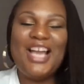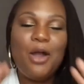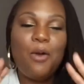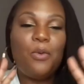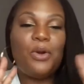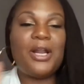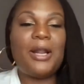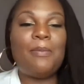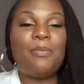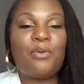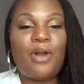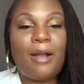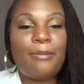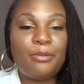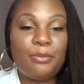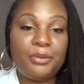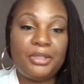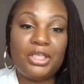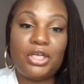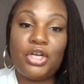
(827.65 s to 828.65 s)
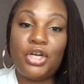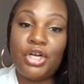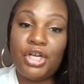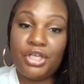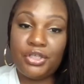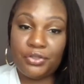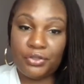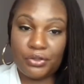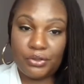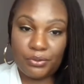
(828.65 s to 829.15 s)
what I probably
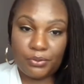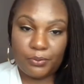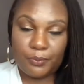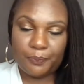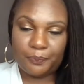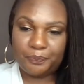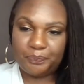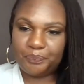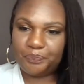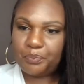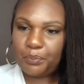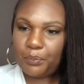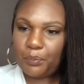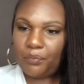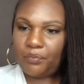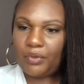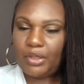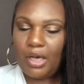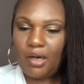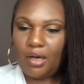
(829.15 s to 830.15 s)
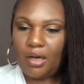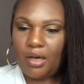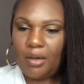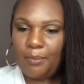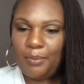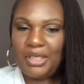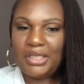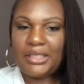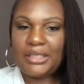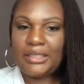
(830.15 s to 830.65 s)
could do
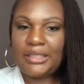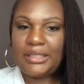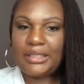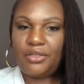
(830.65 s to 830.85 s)
is